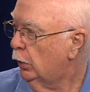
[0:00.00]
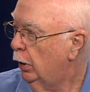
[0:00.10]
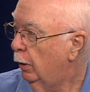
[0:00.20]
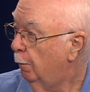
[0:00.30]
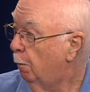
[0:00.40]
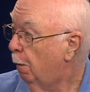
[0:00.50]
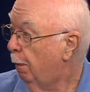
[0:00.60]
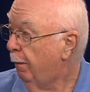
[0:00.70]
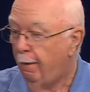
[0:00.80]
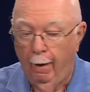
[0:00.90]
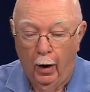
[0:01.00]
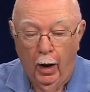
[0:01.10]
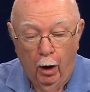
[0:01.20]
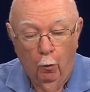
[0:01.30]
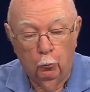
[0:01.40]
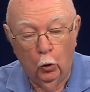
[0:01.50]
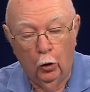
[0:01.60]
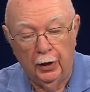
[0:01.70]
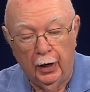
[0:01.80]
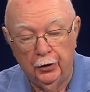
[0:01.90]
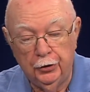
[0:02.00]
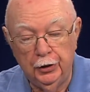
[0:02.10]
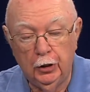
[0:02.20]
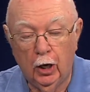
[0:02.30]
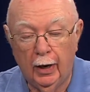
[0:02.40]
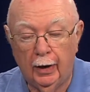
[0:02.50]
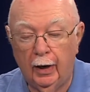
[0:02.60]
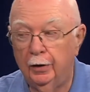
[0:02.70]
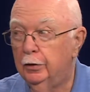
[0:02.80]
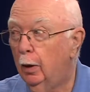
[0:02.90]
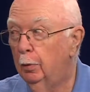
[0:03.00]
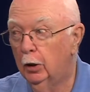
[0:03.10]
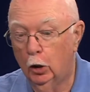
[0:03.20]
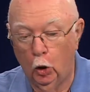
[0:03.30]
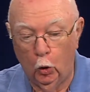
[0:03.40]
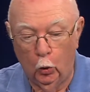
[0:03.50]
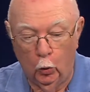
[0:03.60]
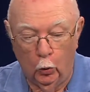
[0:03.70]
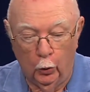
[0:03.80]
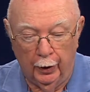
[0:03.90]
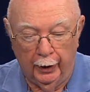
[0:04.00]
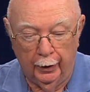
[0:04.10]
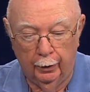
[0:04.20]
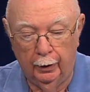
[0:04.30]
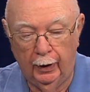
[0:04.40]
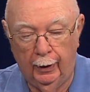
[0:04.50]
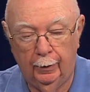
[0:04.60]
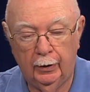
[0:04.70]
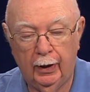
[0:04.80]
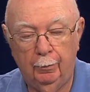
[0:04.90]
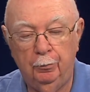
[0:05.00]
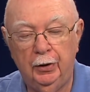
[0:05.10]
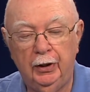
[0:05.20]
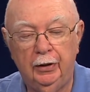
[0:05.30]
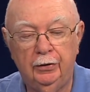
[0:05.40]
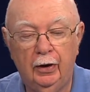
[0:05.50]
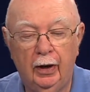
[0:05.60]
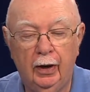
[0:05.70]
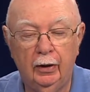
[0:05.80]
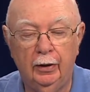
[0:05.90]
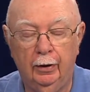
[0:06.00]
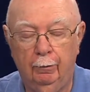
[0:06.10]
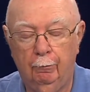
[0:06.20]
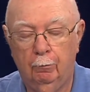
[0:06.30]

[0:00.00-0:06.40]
I think she got some of them. Boy, she got a double load. Let that, me that, tell that, you. That